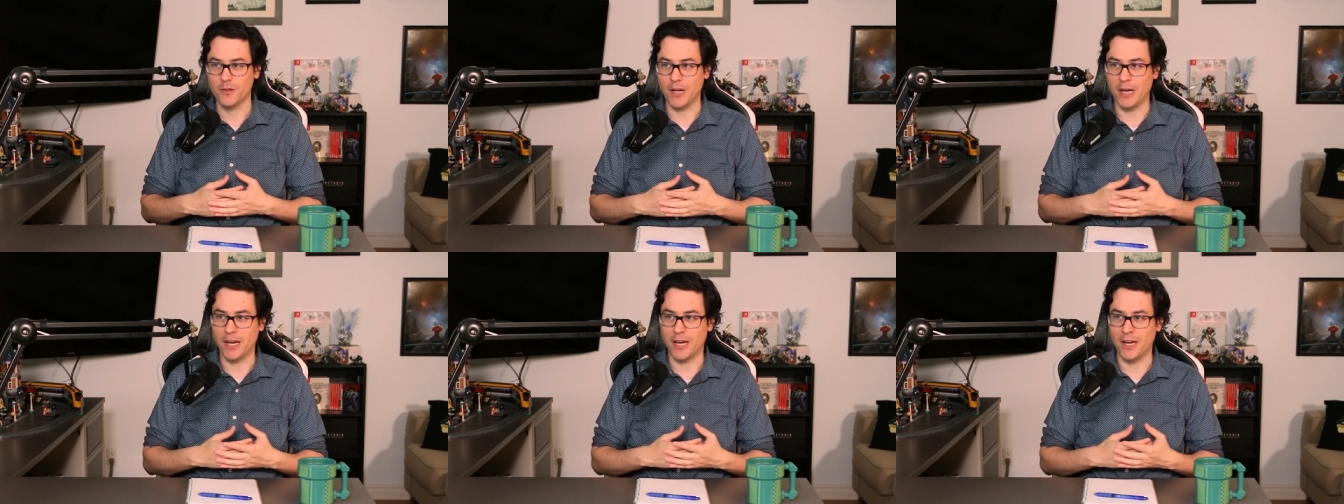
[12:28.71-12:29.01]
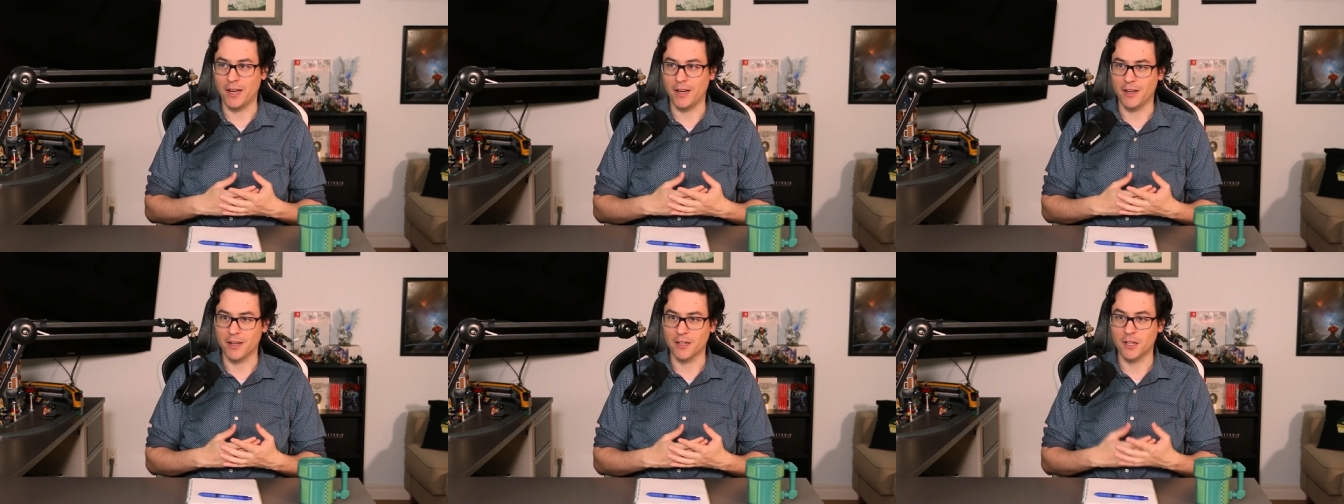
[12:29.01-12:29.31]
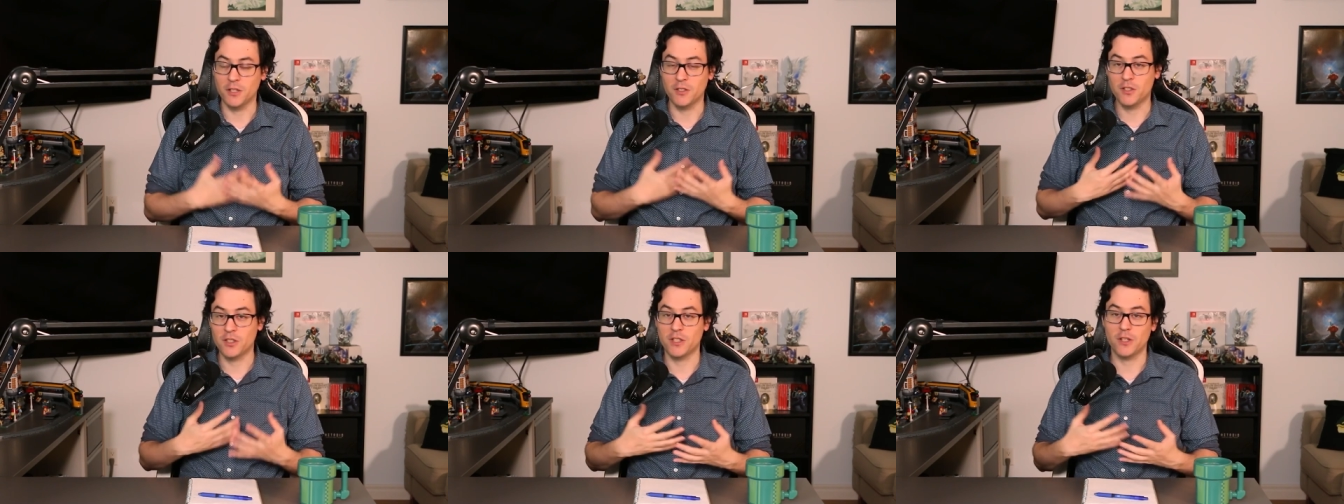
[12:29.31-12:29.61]
uh,
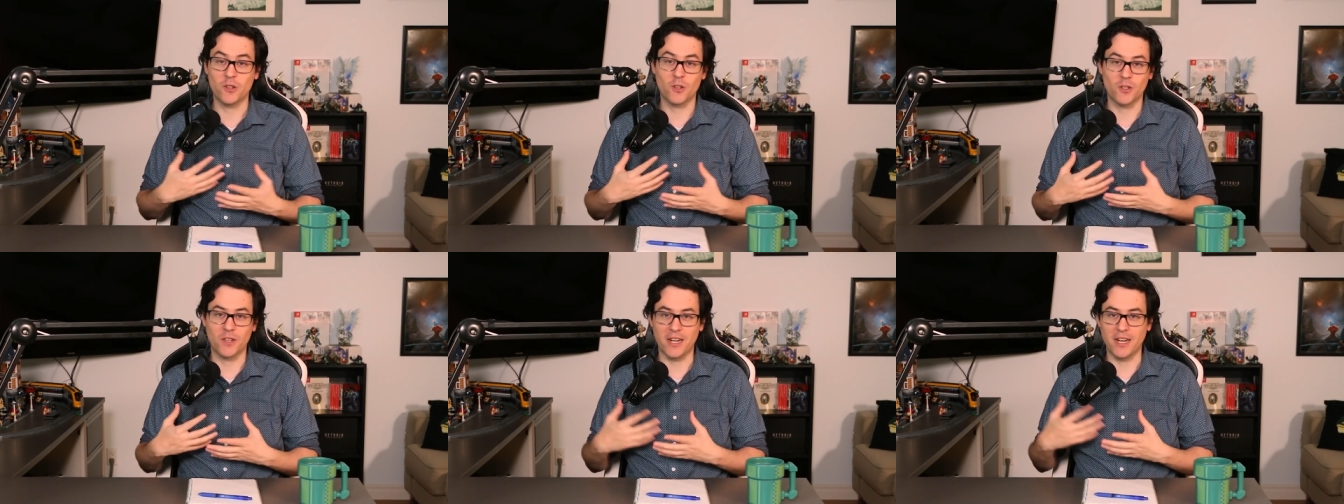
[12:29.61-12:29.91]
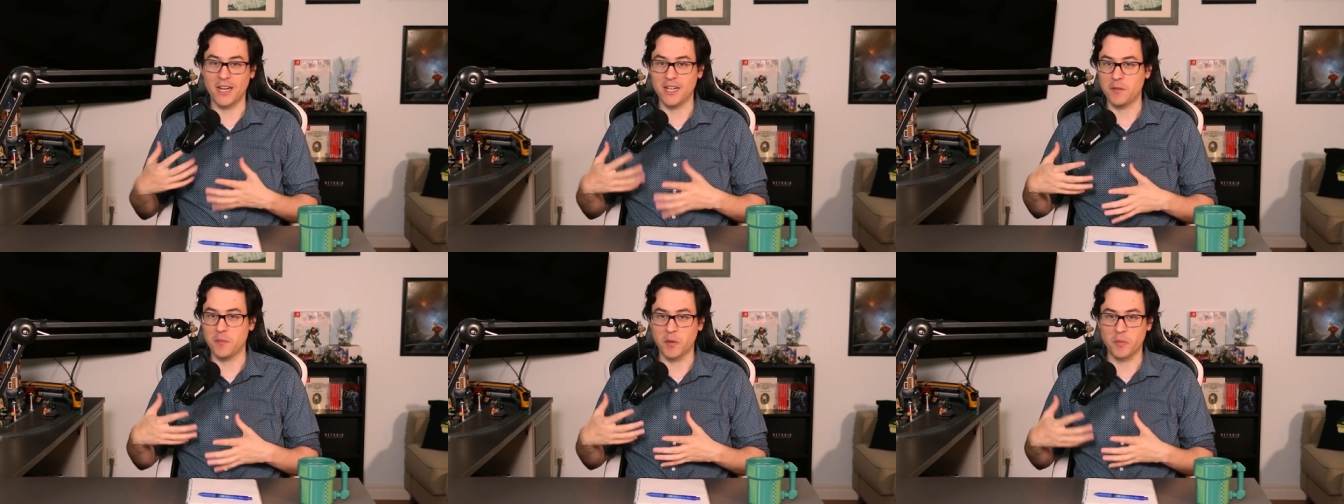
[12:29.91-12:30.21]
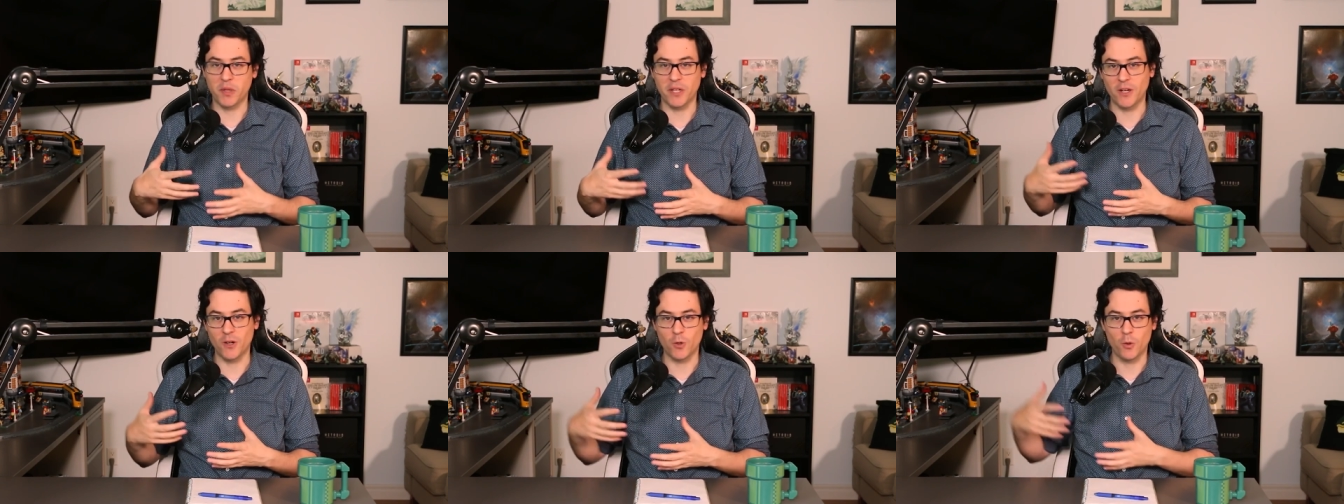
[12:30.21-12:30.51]
consider that I am a
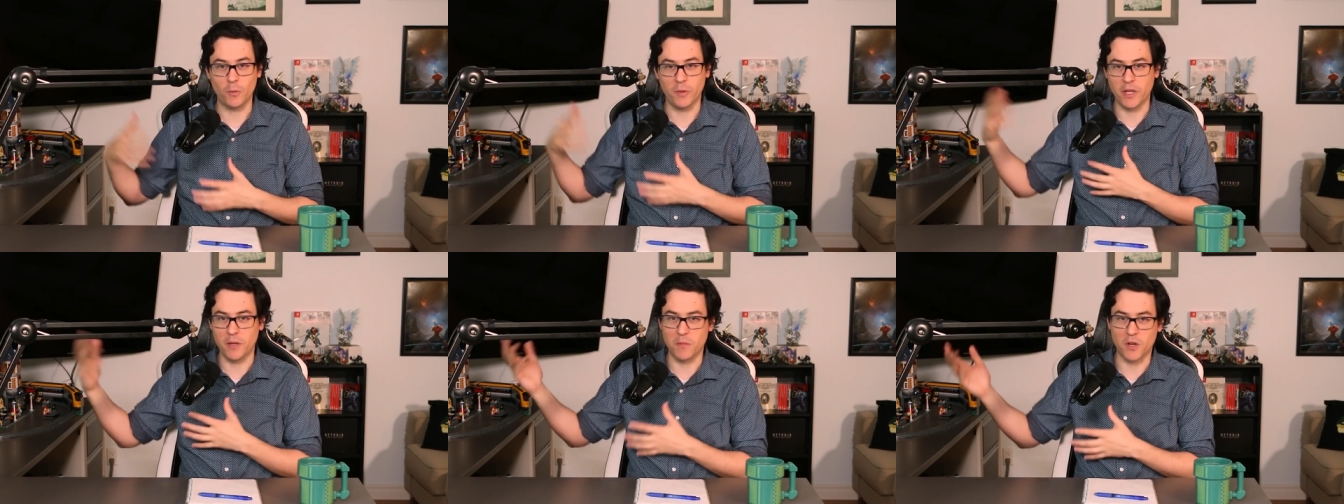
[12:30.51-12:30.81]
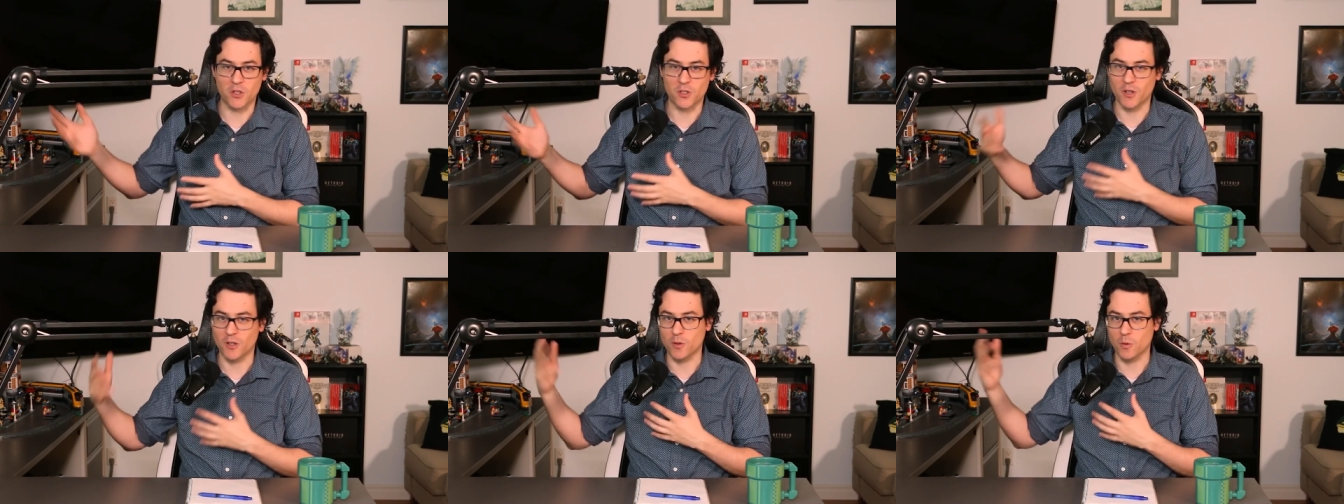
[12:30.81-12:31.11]
player who played Monster